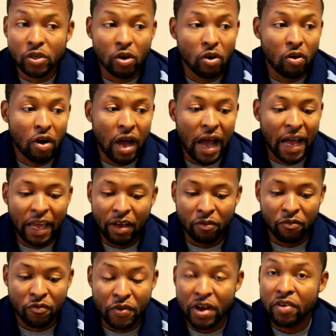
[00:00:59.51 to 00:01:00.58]
So I
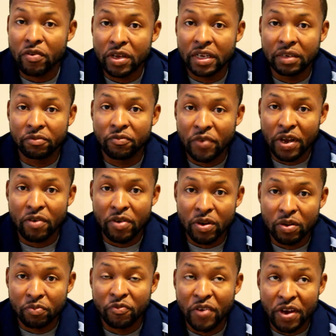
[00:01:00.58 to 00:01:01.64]
am very,
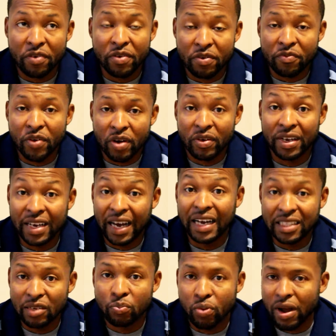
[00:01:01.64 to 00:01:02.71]
very, very, very
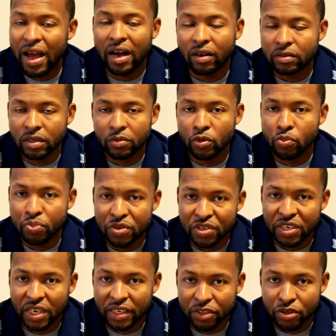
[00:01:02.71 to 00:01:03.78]
godly proud to
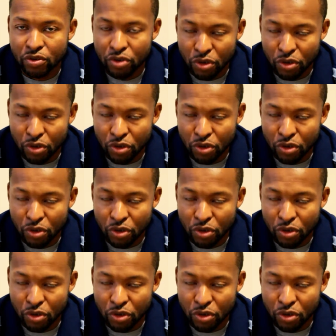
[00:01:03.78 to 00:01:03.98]
present to